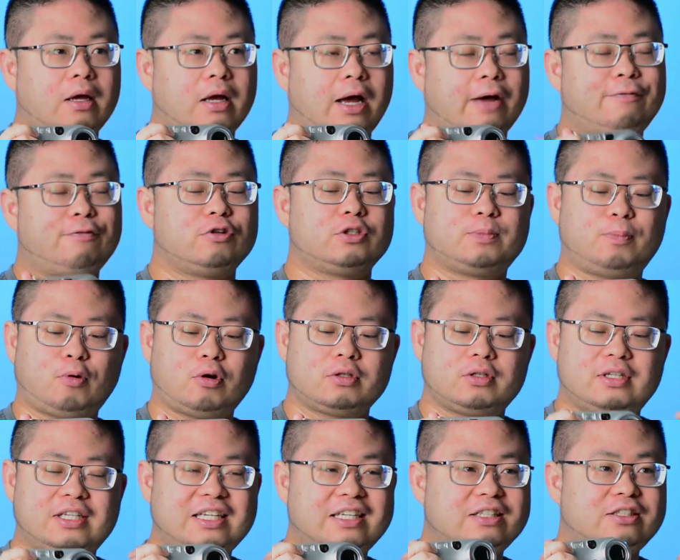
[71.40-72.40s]
I first
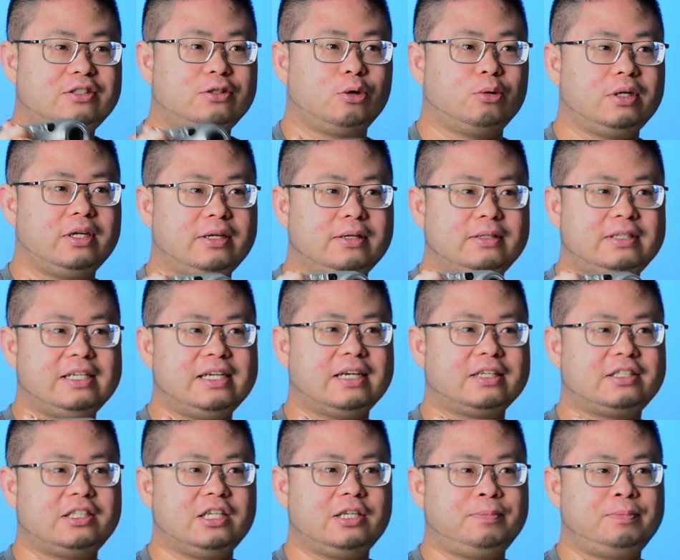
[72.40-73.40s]
bought the Sony
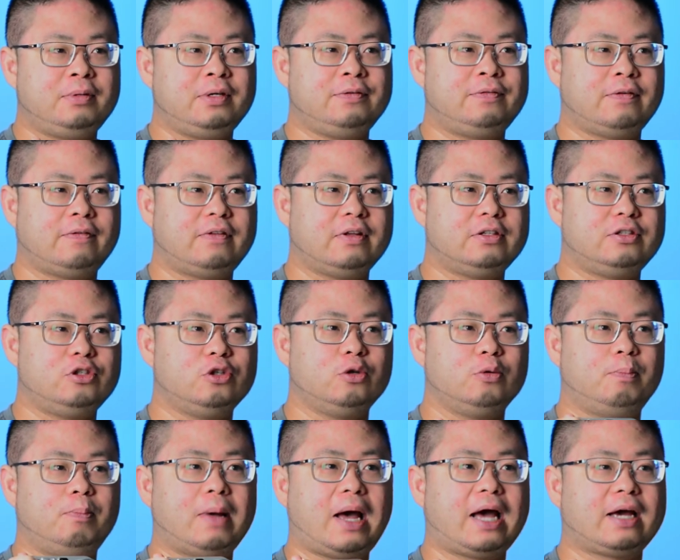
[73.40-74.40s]
DSC
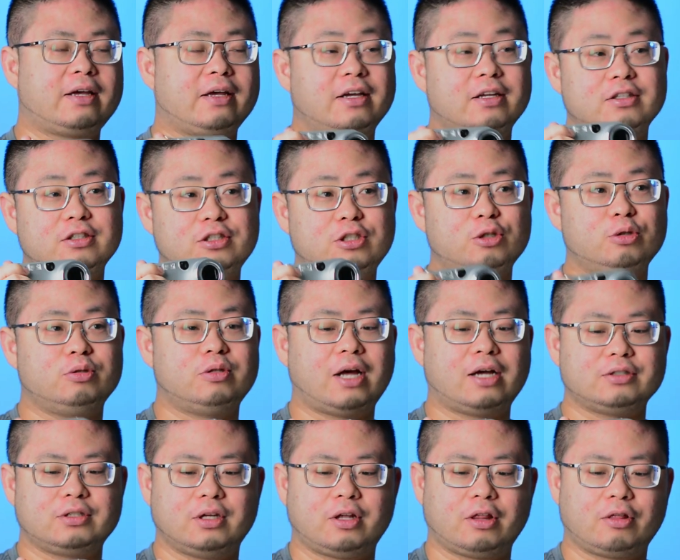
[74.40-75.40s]
P52 back in
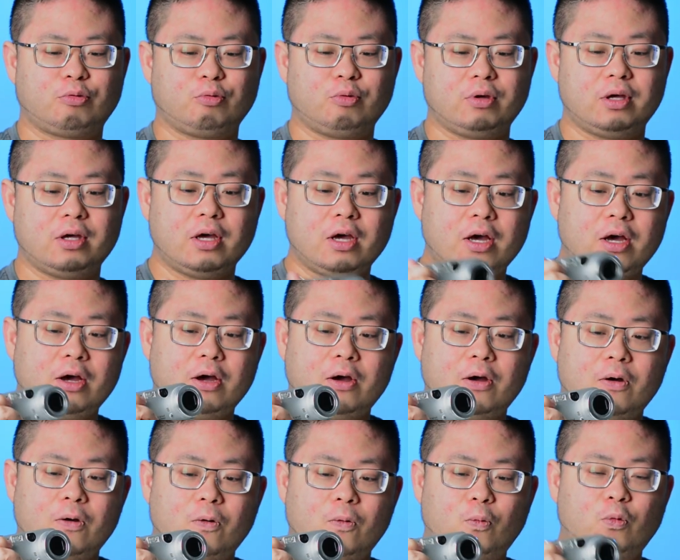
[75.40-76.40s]
2003,
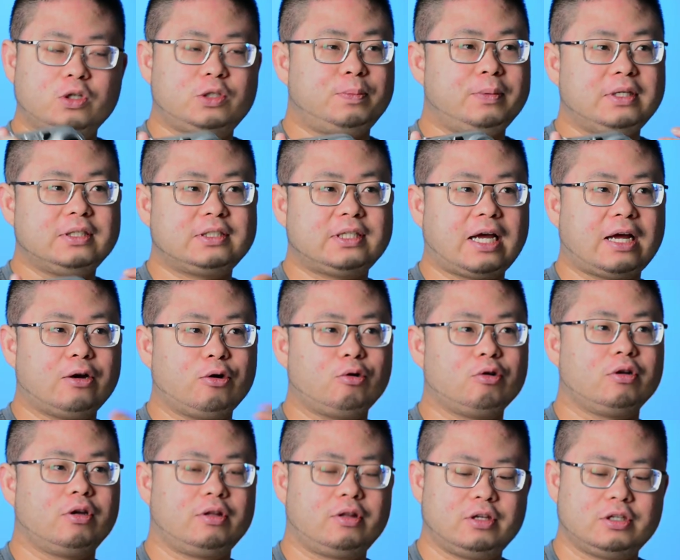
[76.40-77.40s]
which means that
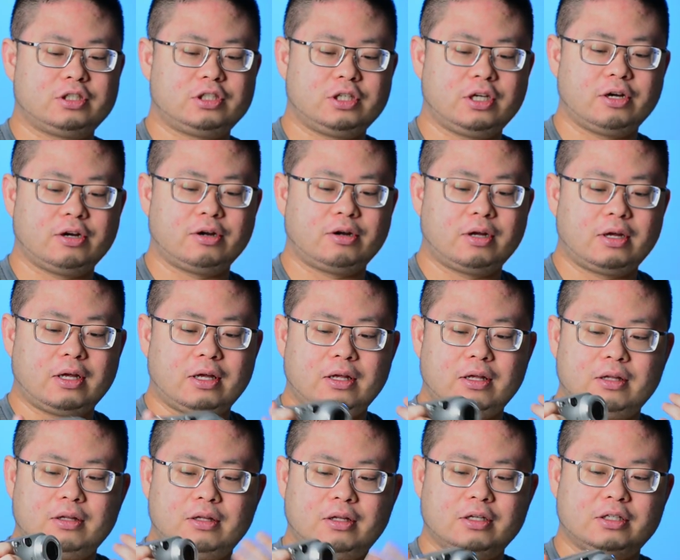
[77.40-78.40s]
earlier this year,
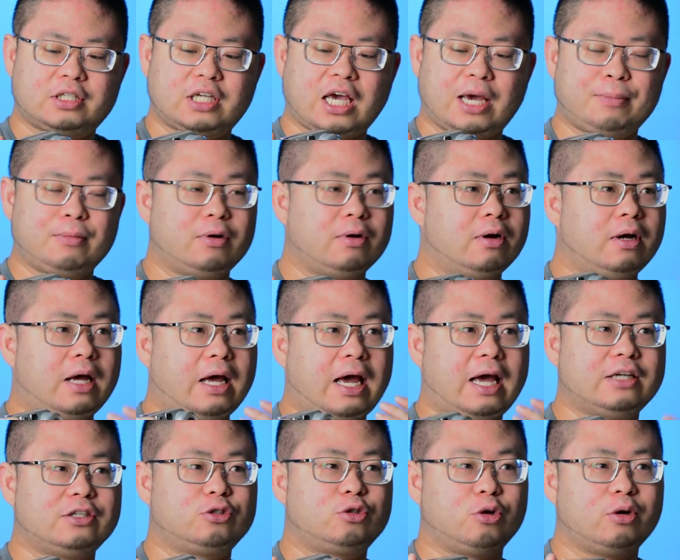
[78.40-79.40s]
this camera
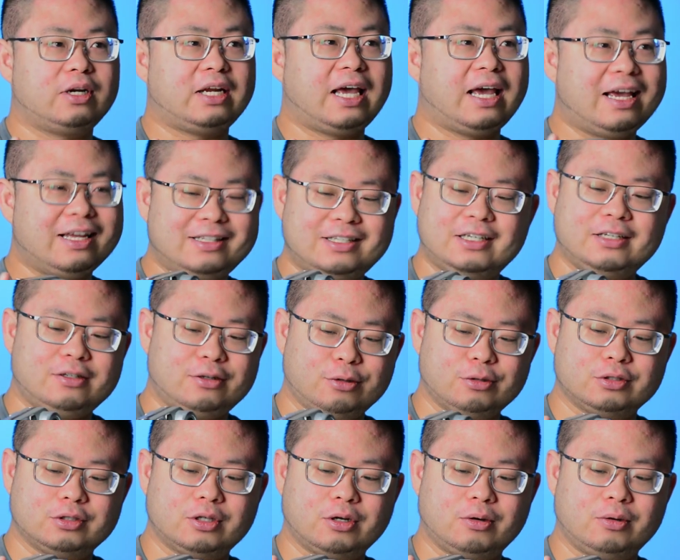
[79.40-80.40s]
has turned 18
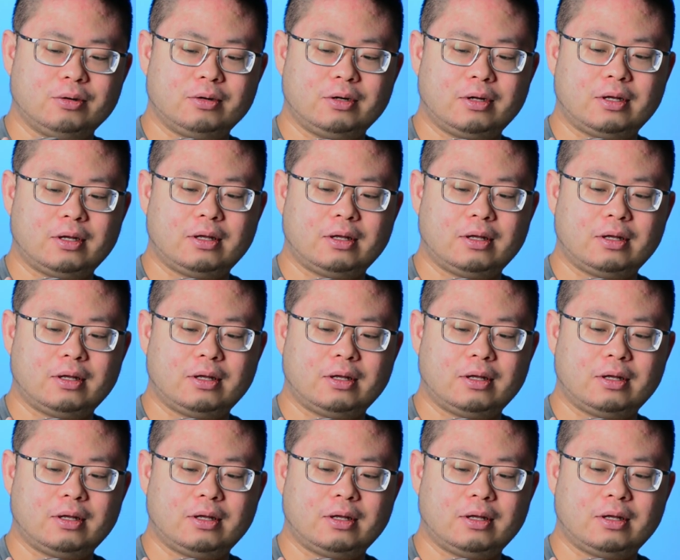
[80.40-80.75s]
years old.